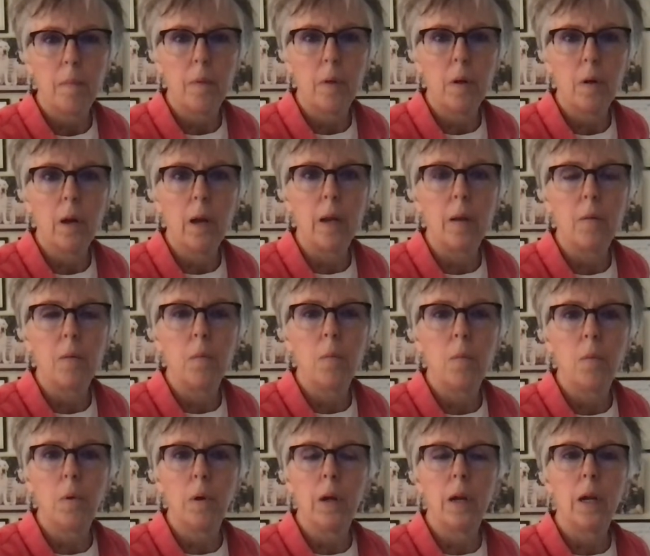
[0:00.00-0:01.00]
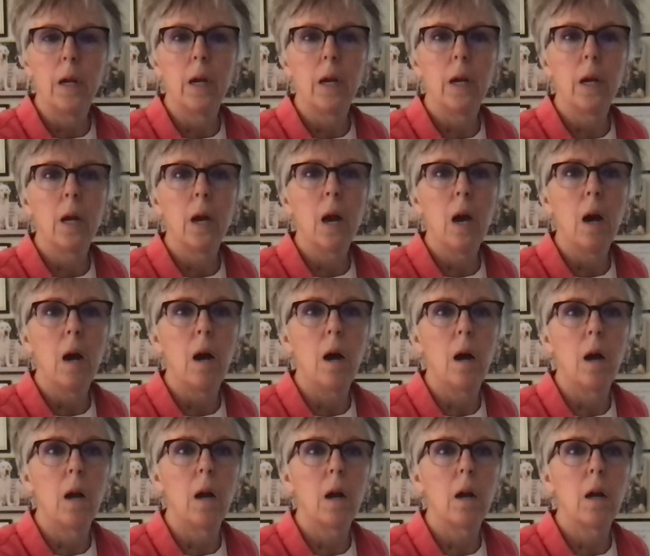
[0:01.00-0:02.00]
All right, we
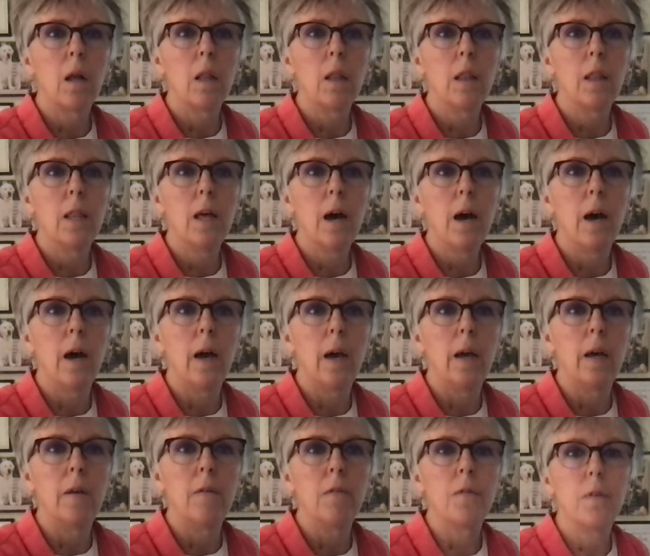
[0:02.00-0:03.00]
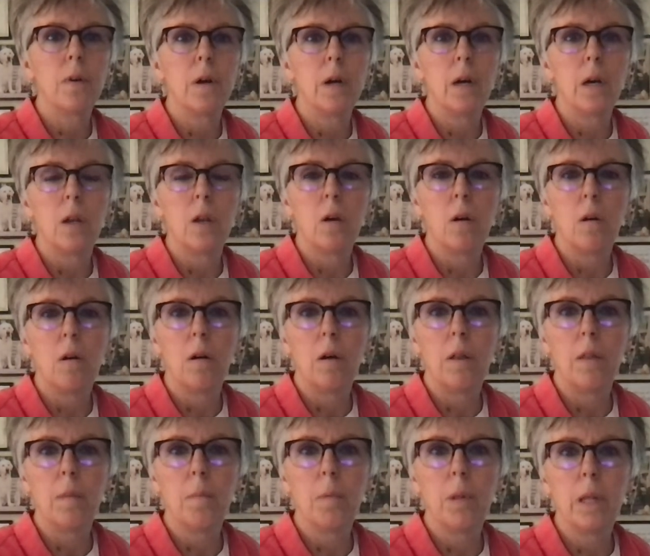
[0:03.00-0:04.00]
are live on
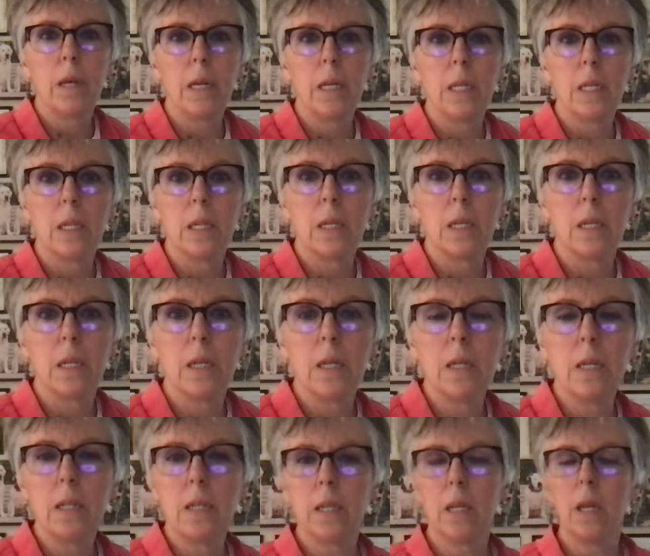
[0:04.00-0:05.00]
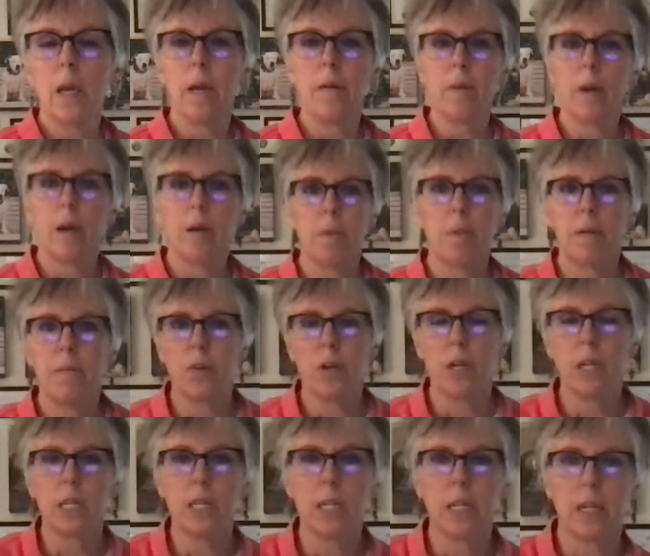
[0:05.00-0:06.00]
all the places. I've got my
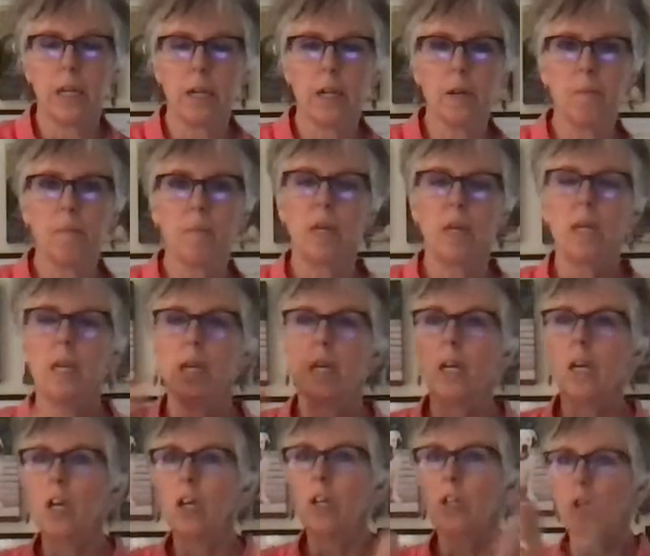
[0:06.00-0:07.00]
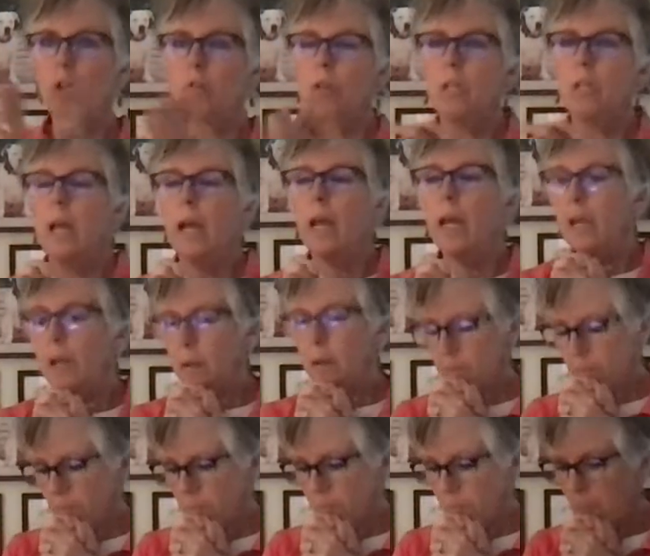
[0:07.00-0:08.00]
friends here. So
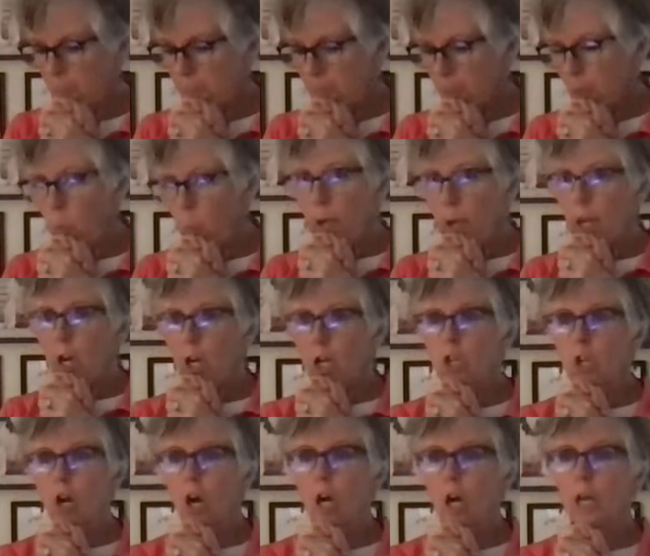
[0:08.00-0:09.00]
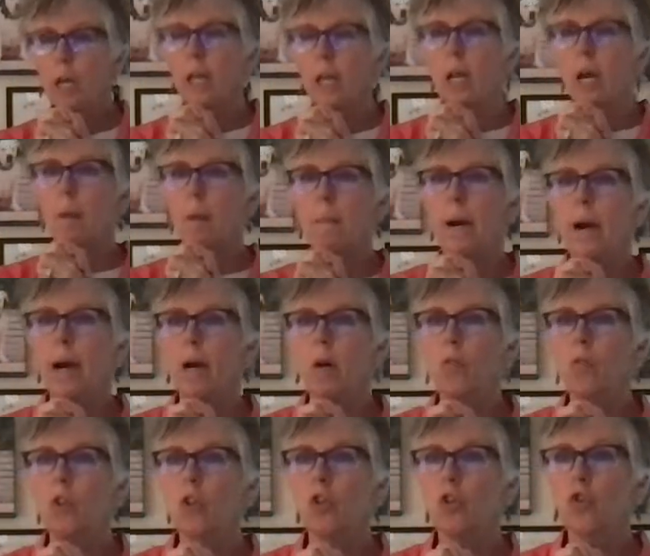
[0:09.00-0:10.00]
today we are talking
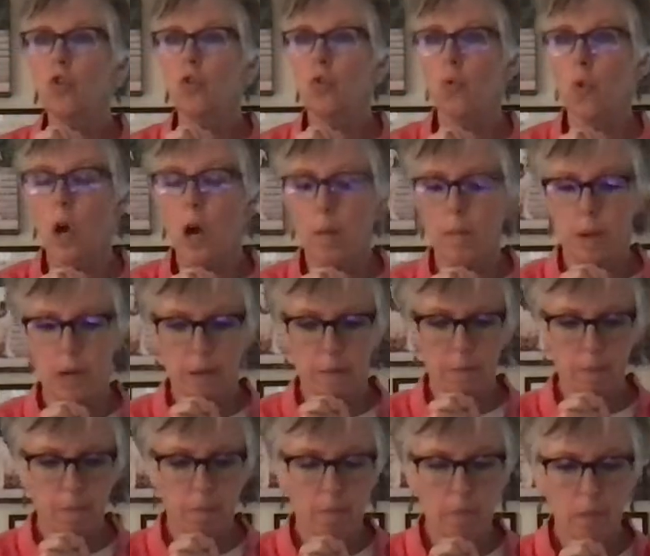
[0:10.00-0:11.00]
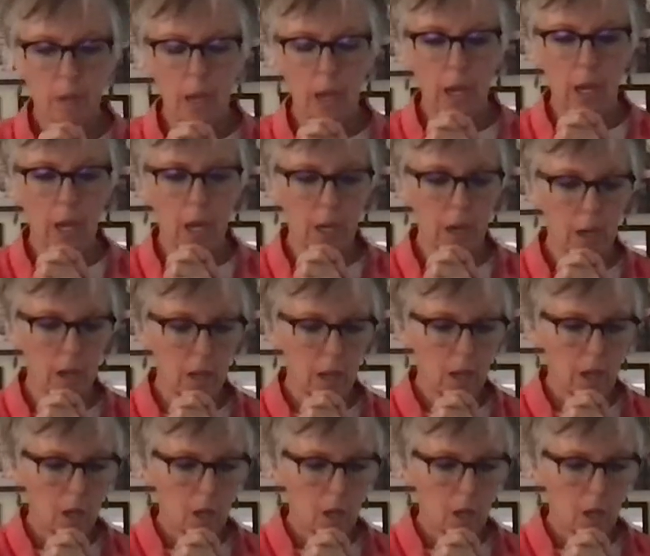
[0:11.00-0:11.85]
about trauma and